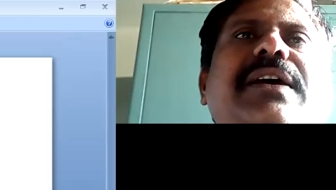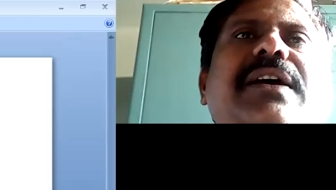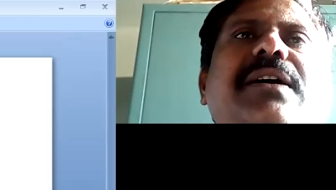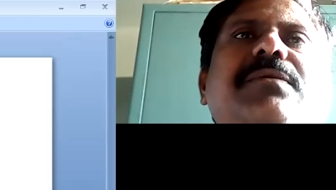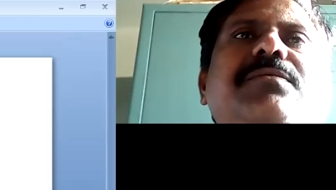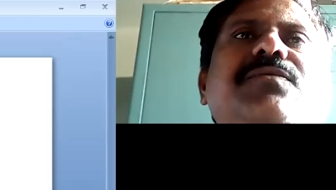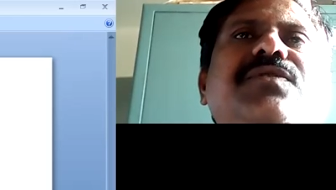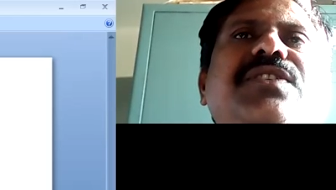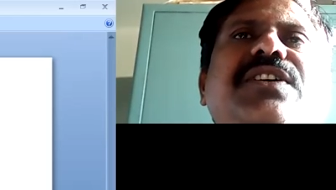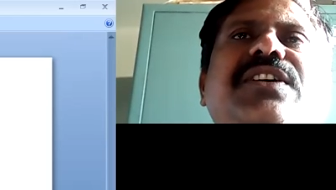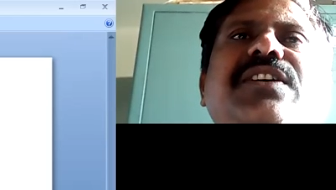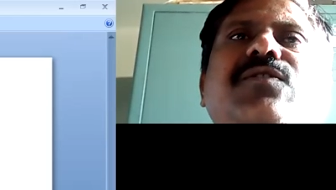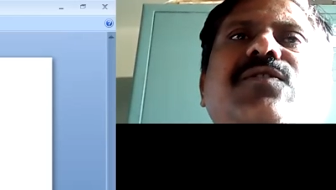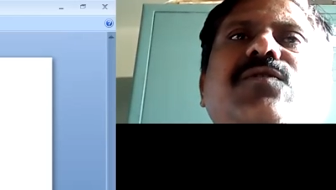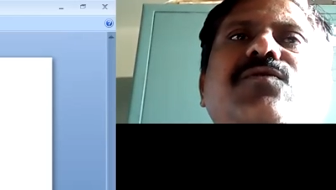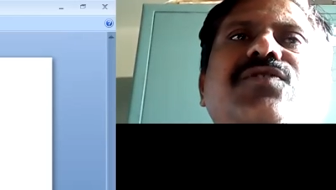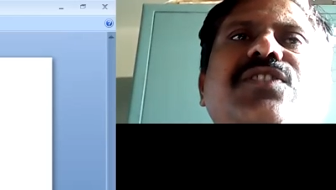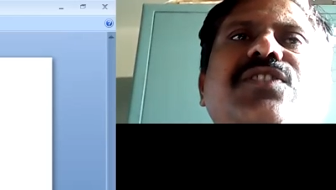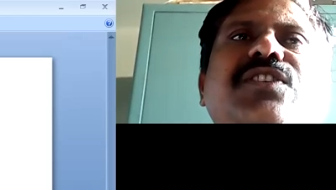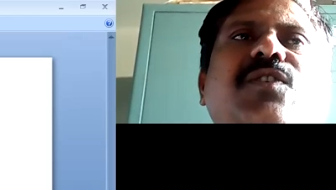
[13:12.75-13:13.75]
mg
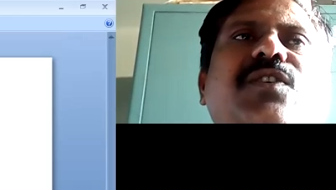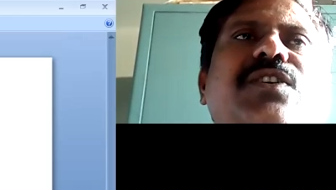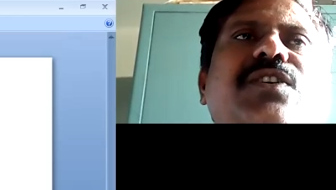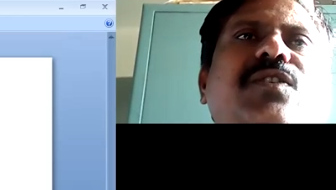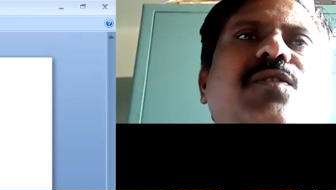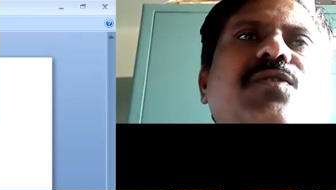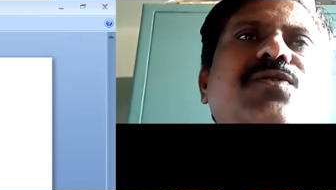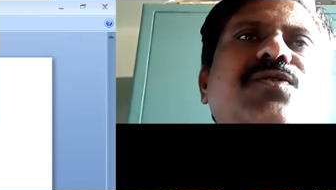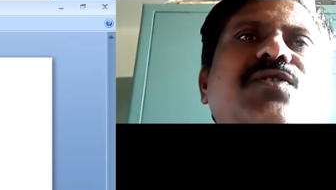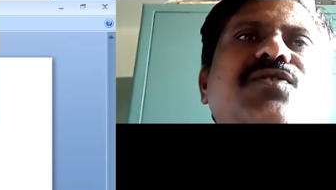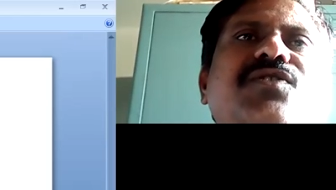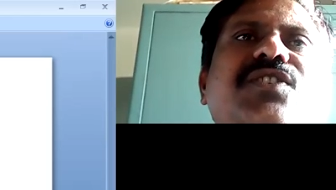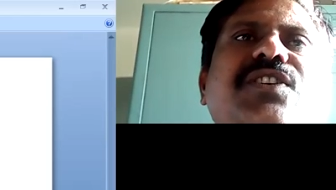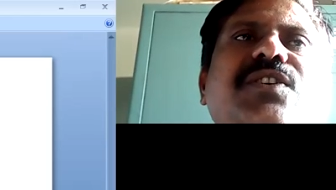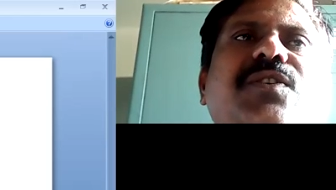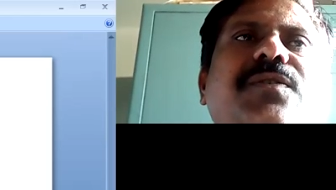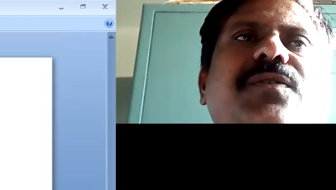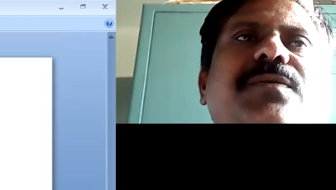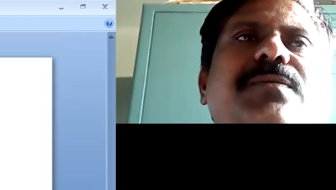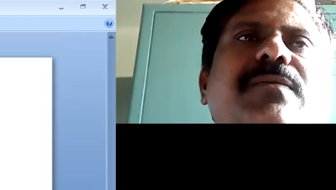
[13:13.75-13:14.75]
into 0 equals to
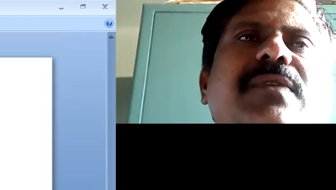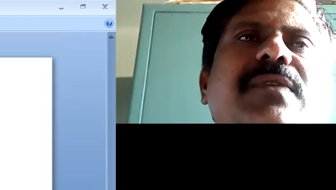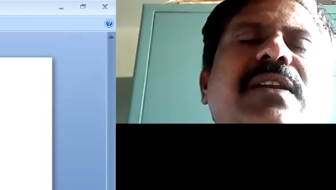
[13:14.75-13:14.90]
0.